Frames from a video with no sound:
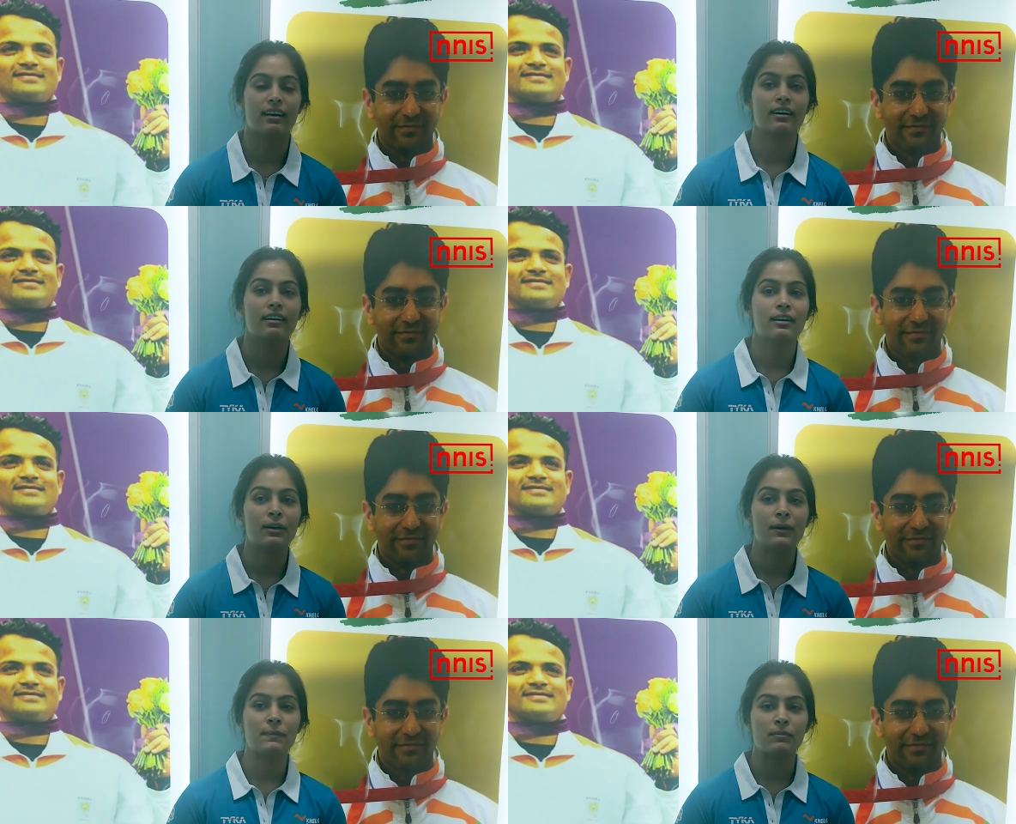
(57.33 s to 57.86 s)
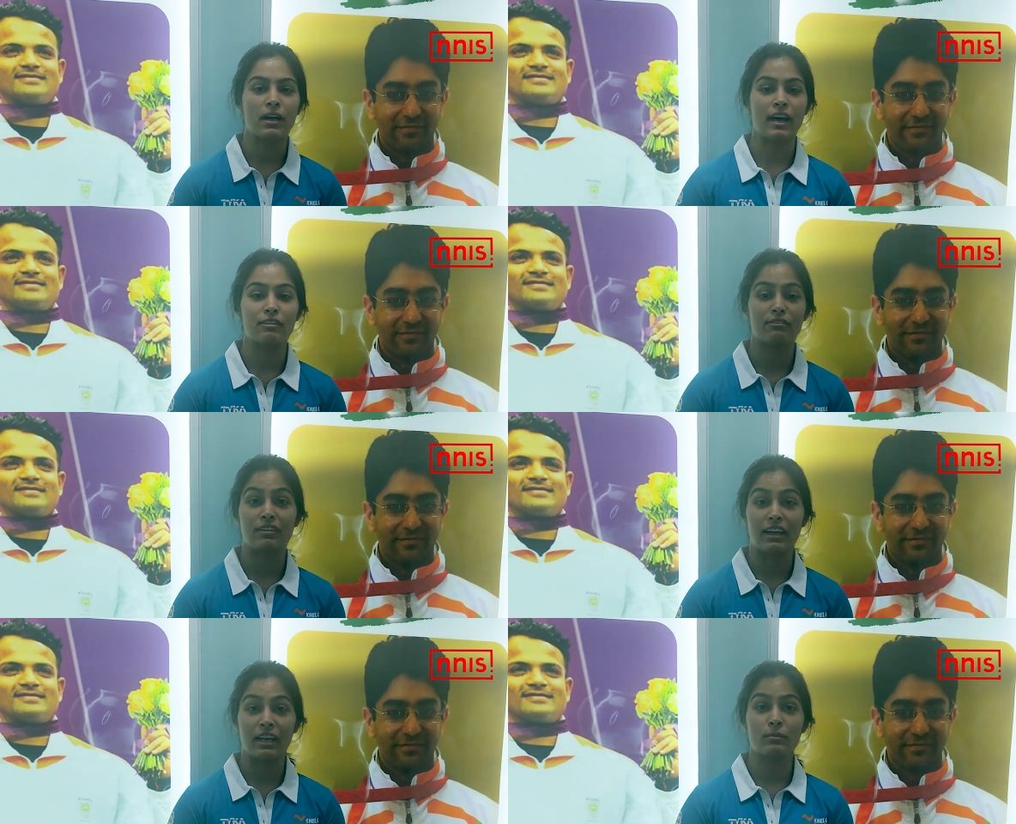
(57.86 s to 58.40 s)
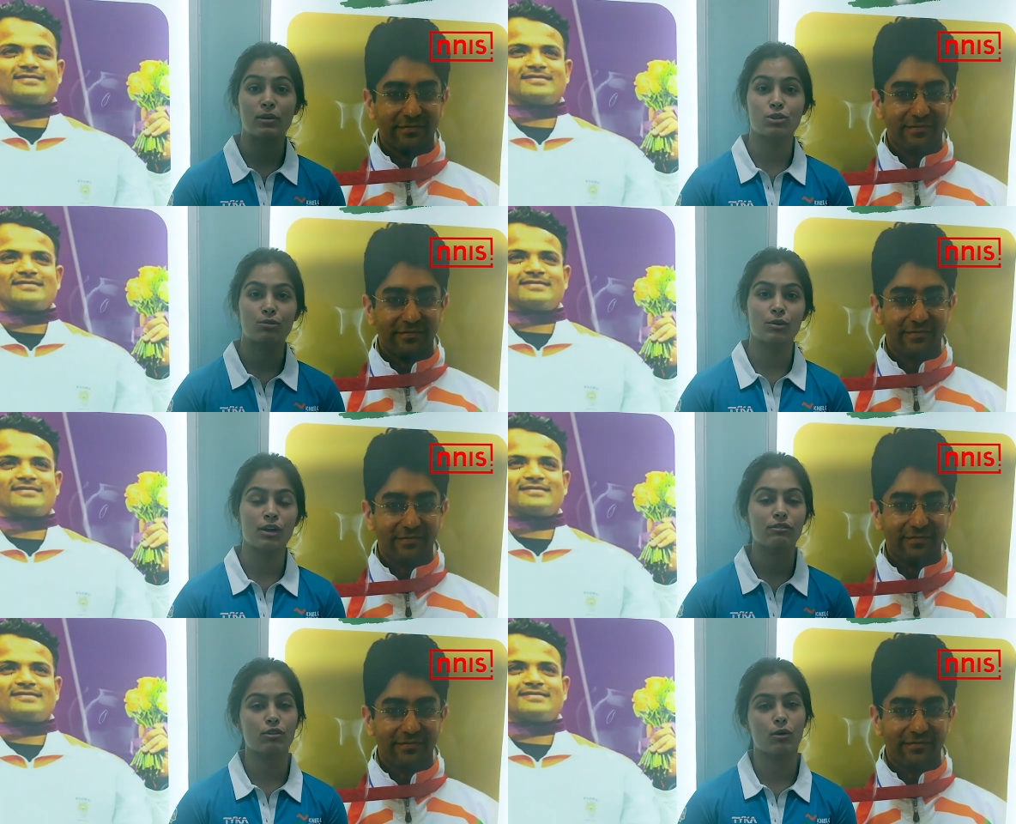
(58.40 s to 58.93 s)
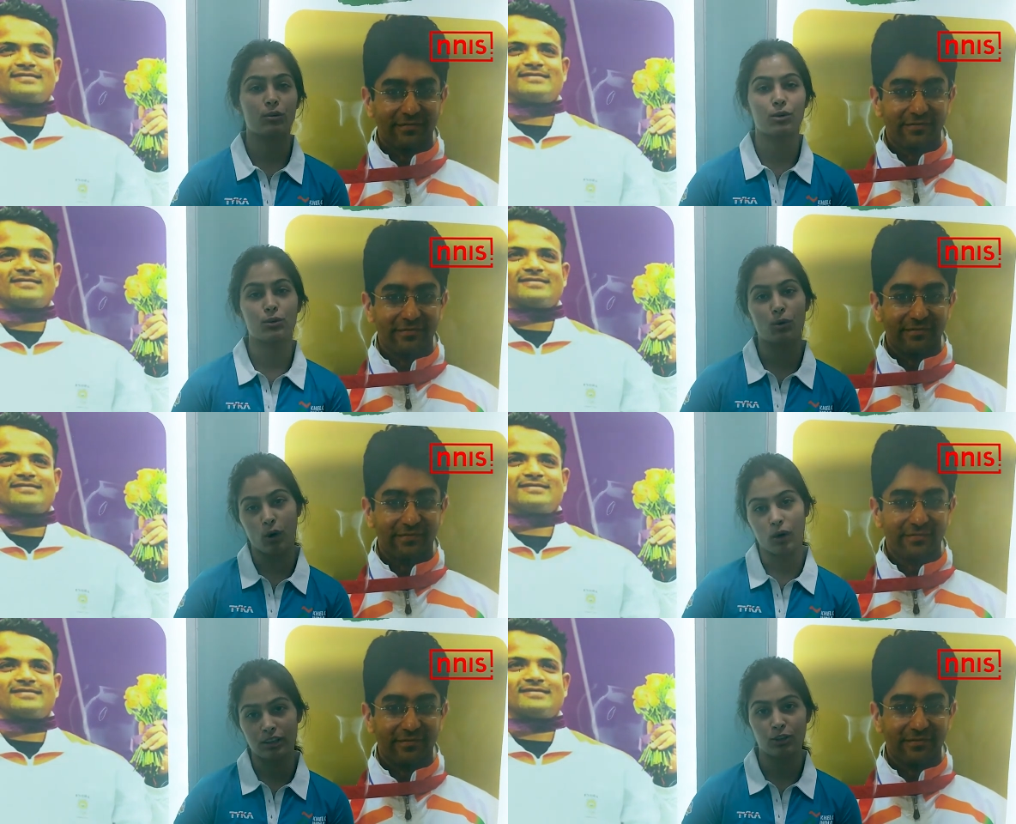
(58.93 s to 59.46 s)
Speaker 1: Um, I am very much looking forward
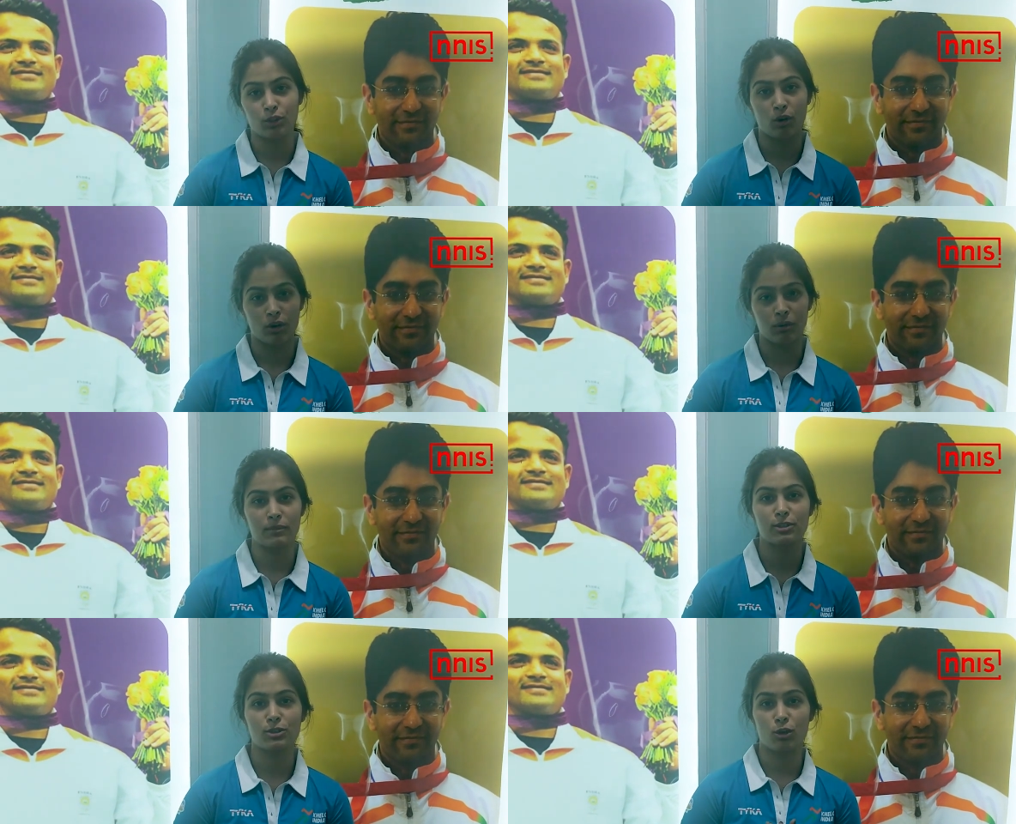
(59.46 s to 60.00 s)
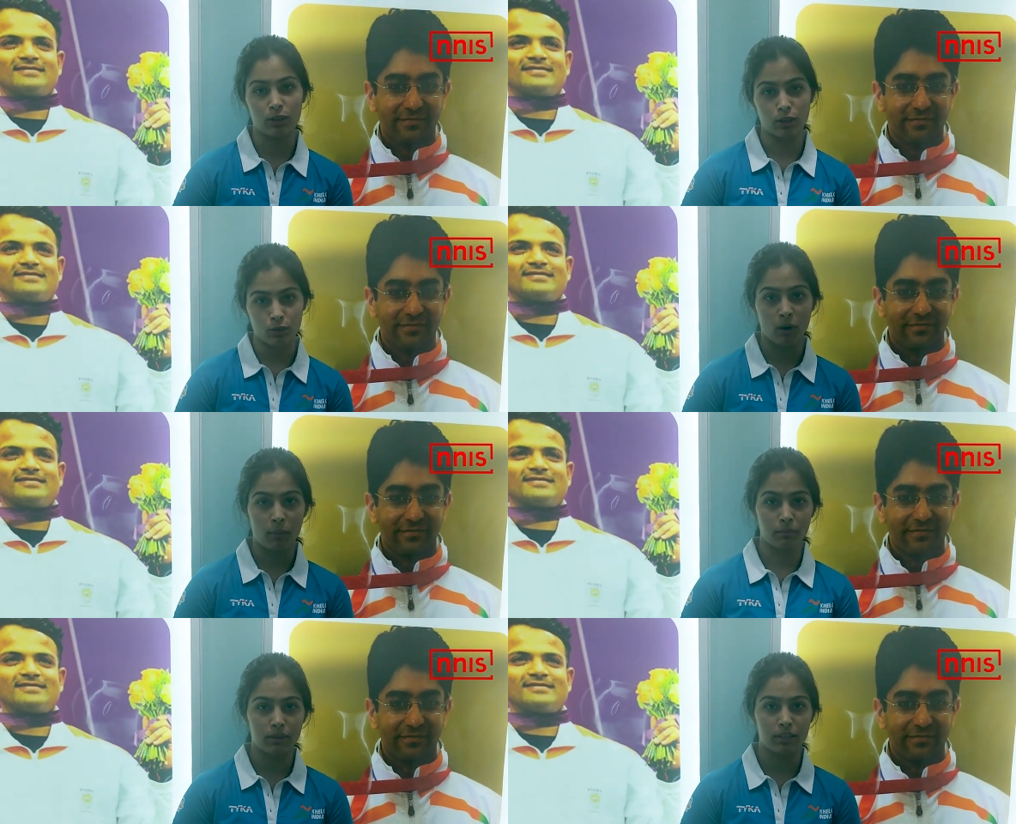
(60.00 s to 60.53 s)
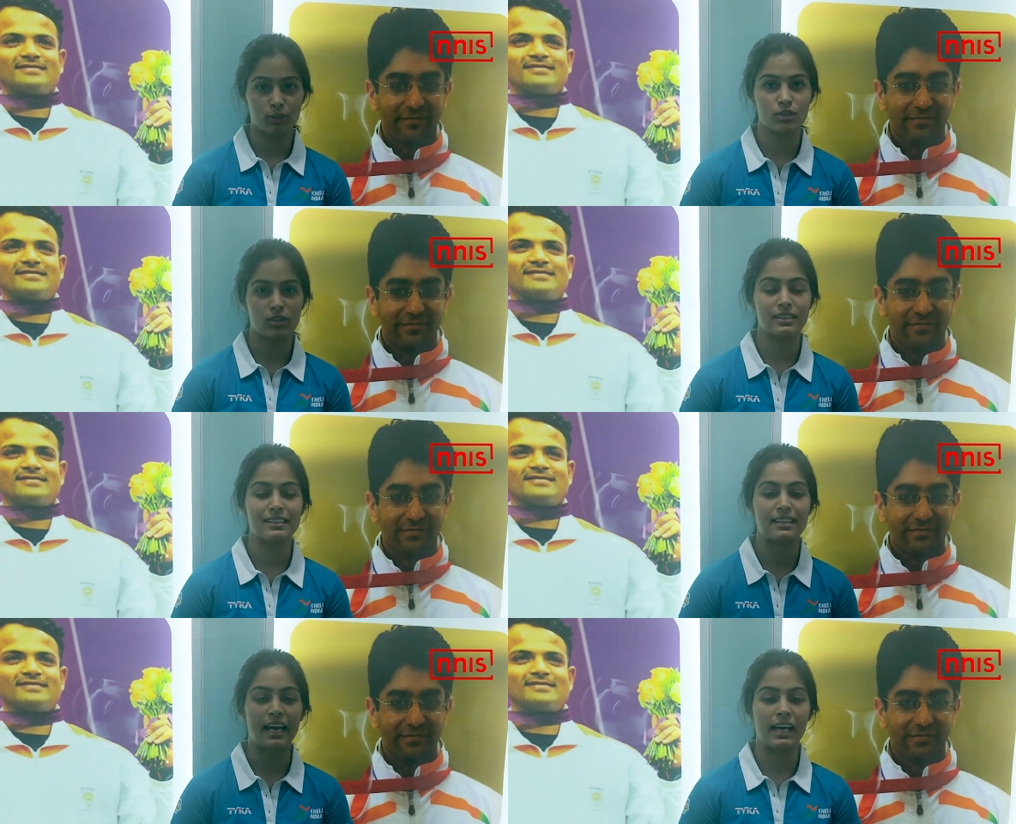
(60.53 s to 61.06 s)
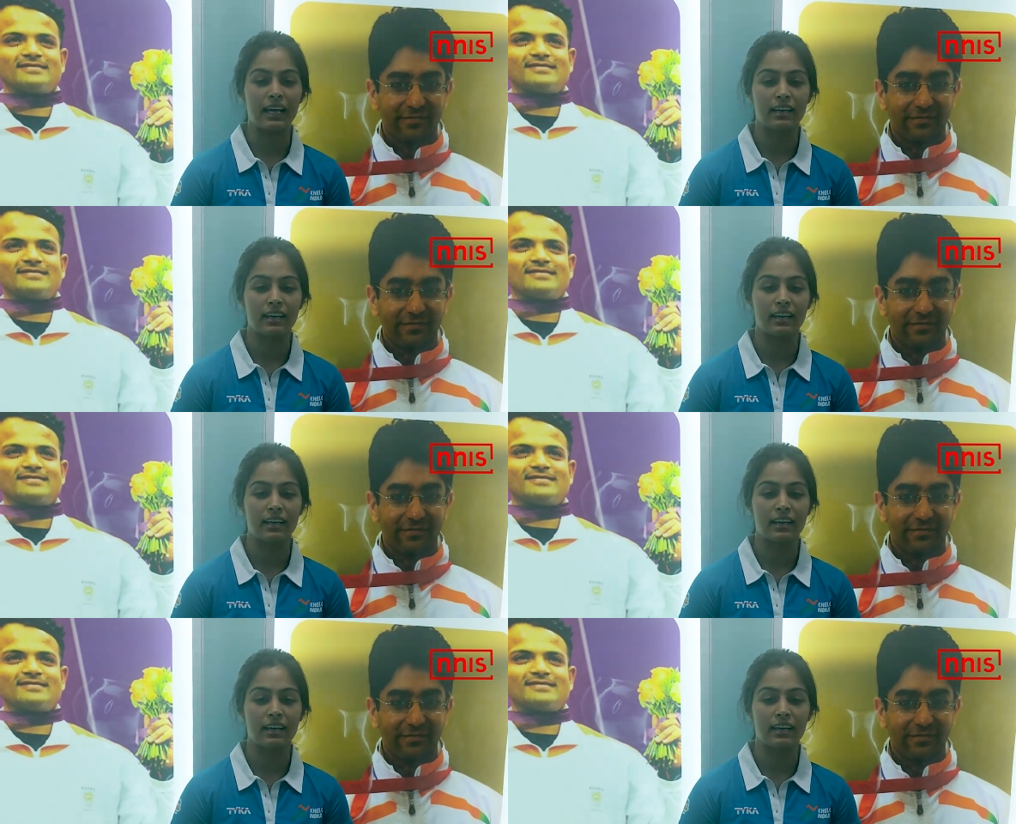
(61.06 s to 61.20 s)
to all the tournaments, all the competitions, and